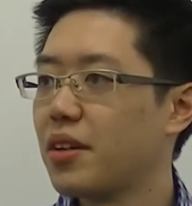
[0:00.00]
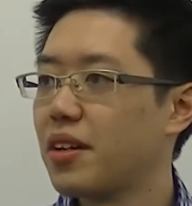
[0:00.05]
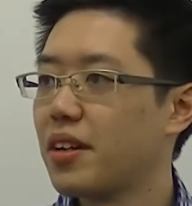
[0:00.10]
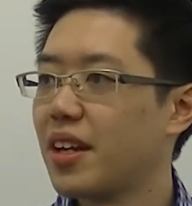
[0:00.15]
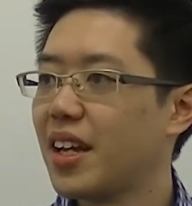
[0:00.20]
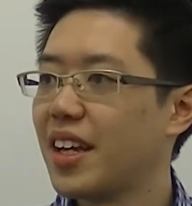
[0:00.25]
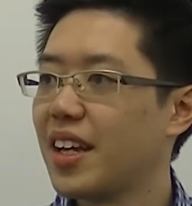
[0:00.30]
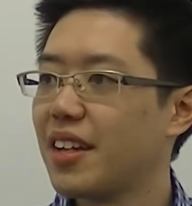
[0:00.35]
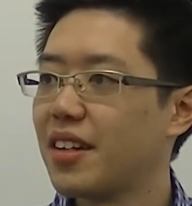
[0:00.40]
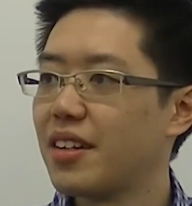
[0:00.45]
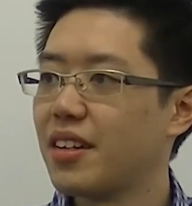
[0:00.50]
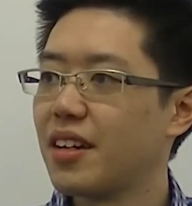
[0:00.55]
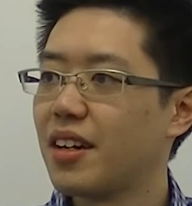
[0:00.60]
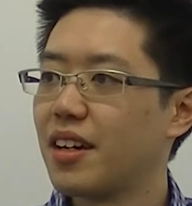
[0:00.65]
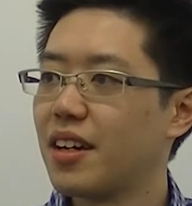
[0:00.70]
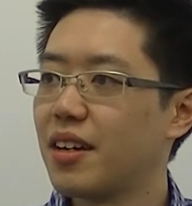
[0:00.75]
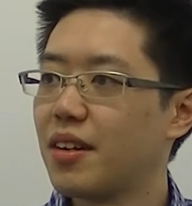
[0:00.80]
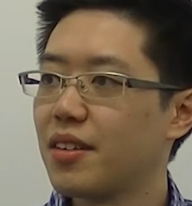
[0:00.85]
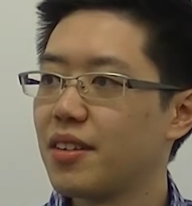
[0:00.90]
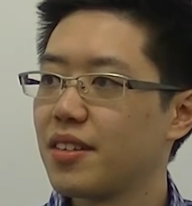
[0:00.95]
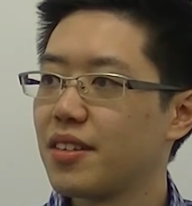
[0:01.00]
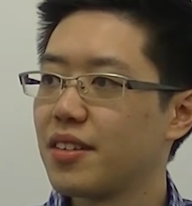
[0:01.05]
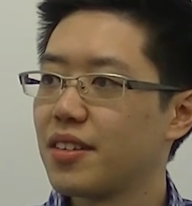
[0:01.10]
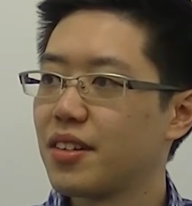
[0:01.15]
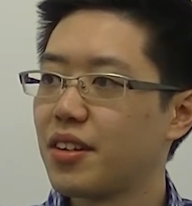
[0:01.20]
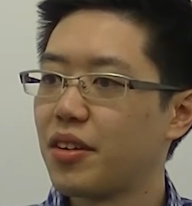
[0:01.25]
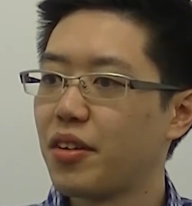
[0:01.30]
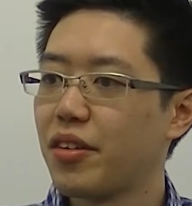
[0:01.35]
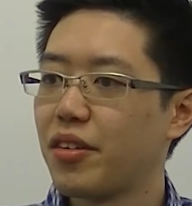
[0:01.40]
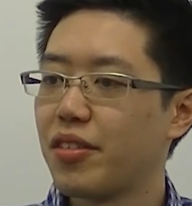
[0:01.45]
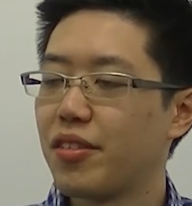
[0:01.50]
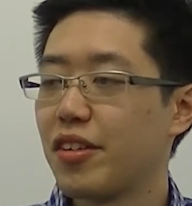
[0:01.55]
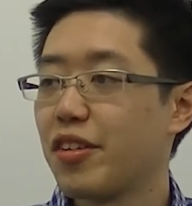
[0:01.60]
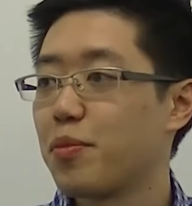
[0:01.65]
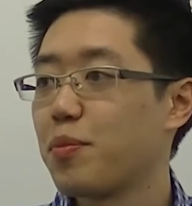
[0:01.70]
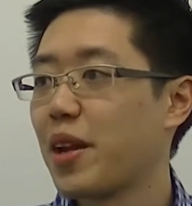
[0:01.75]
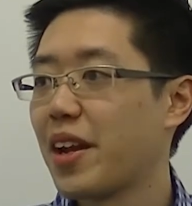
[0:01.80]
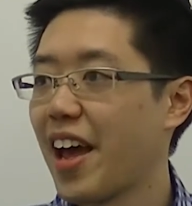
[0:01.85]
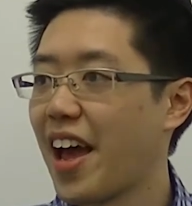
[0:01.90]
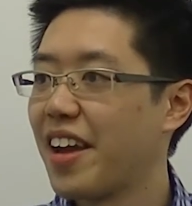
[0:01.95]
And
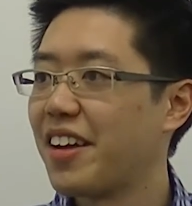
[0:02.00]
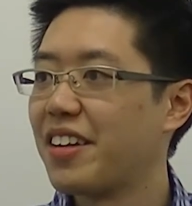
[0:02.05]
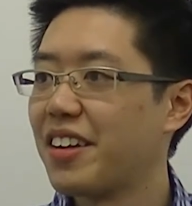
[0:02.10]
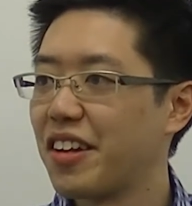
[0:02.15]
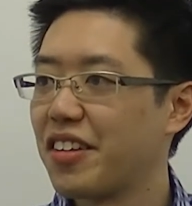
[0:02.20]
is Manhattan